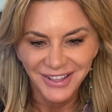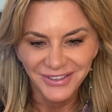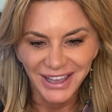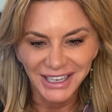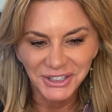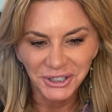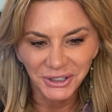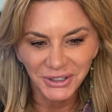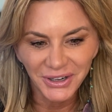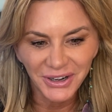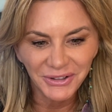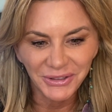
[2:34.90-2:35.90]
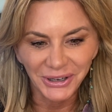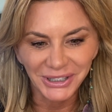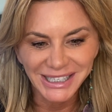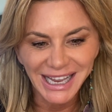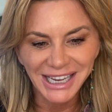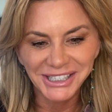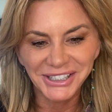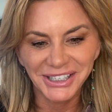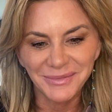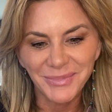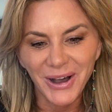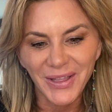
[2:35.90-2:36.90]
They turn their attention
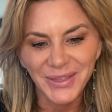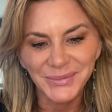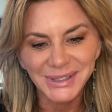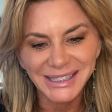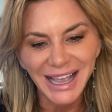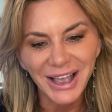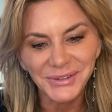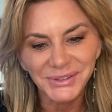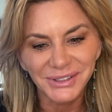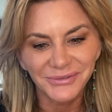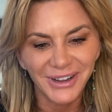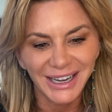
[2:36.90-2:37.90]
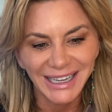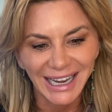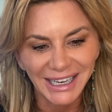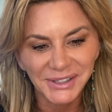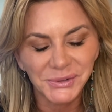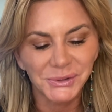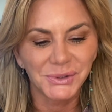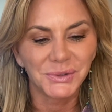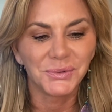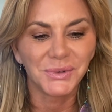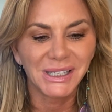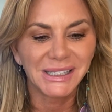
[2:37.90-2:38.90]
upon themselves to find answers
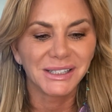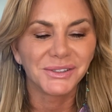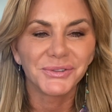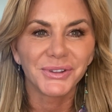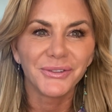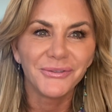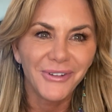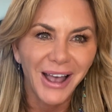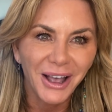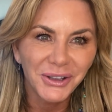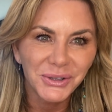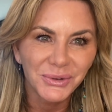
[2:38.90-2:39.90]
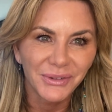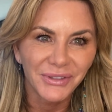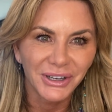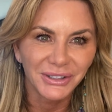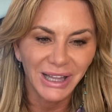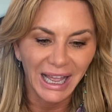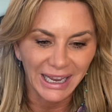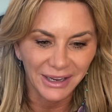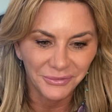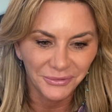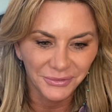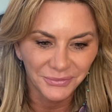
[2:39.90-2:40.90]
and reasons for the value of their
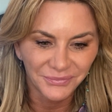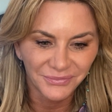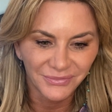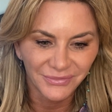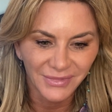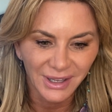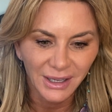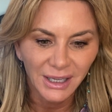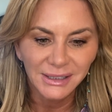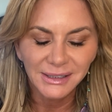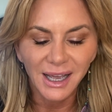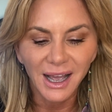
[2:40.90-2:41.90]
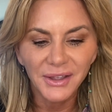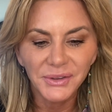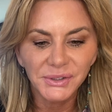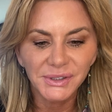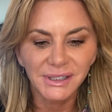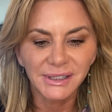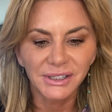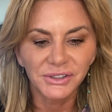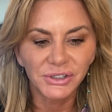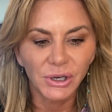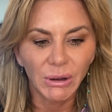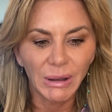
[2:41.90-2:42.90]
life. To others, this can
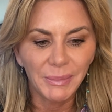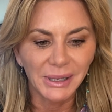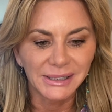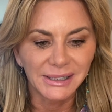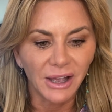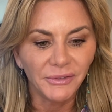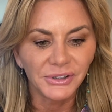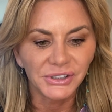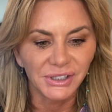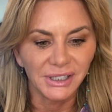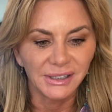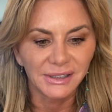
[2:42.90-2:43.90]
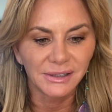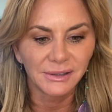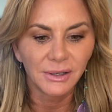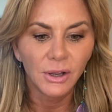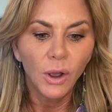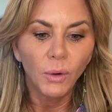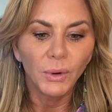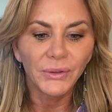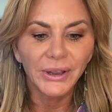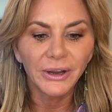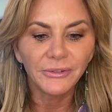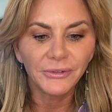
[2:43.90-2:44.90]
show up as selfishness. While
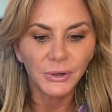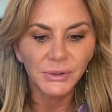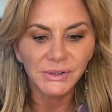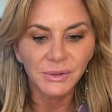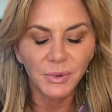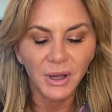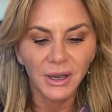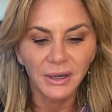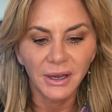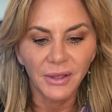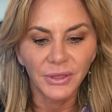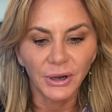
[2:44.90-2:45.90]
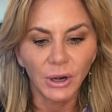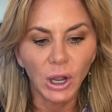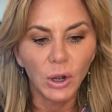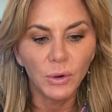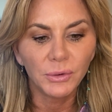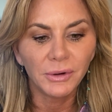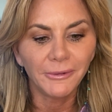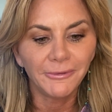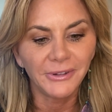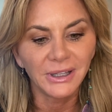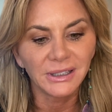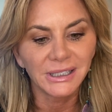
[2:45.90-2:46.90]
they are focused upon their own
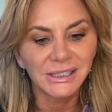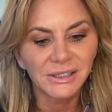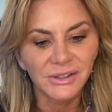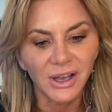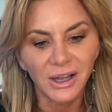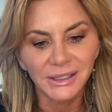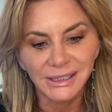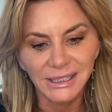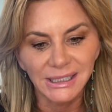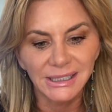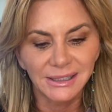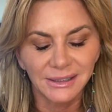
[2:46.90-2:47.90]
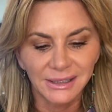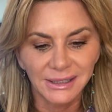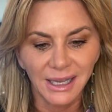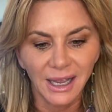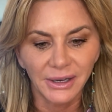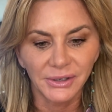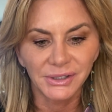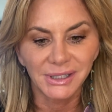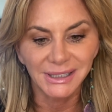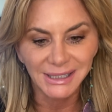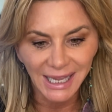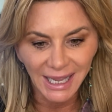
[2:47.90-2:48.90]
feelings, thoughts, needs, and desires,
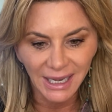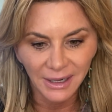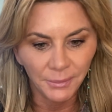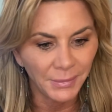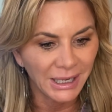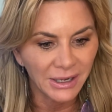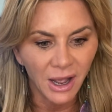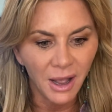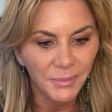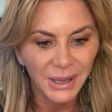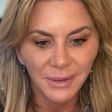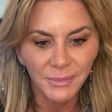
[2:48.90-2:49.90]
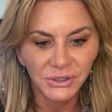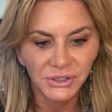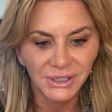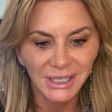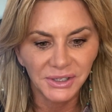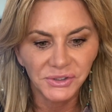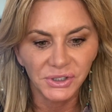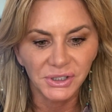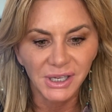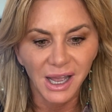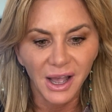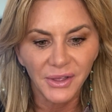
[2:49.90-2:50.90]
the 10 may not pay much attention
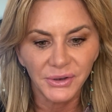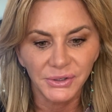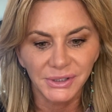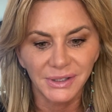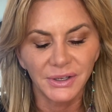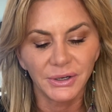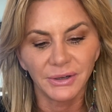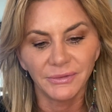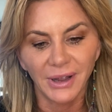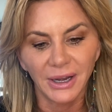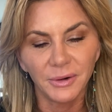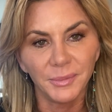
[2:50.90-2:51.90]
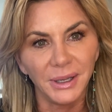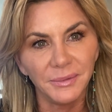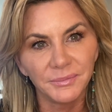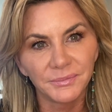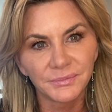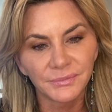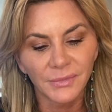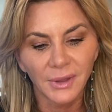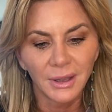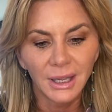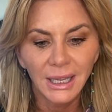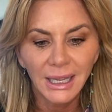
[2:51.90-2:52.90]
to others in their environment.
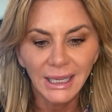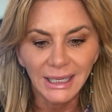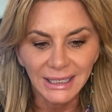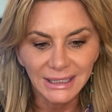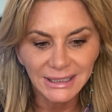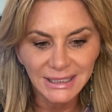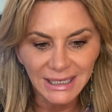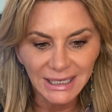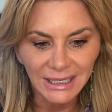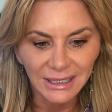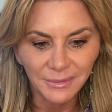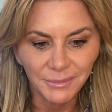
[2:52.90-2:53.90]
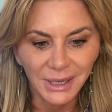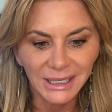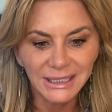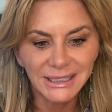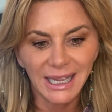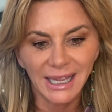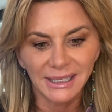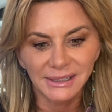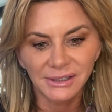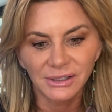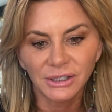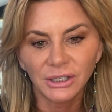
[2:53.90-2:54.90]
Indeed, many
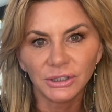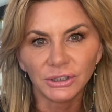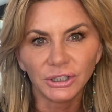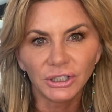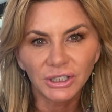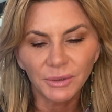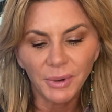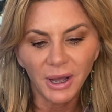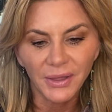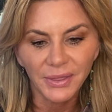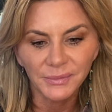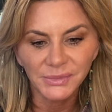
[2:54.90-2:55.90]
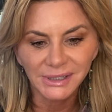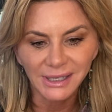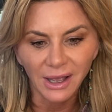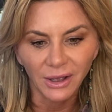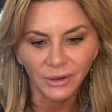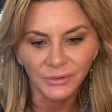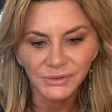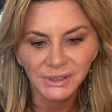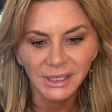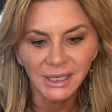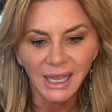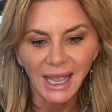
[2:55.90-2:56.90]
tens look upon
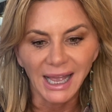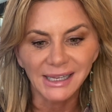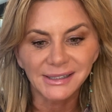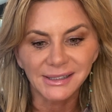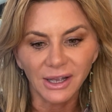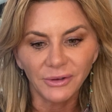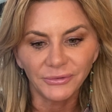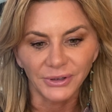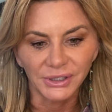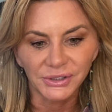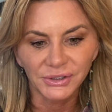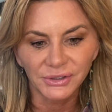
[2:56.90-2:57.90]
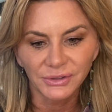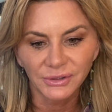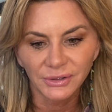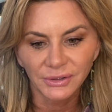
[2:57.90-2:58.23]
themselves as selfish.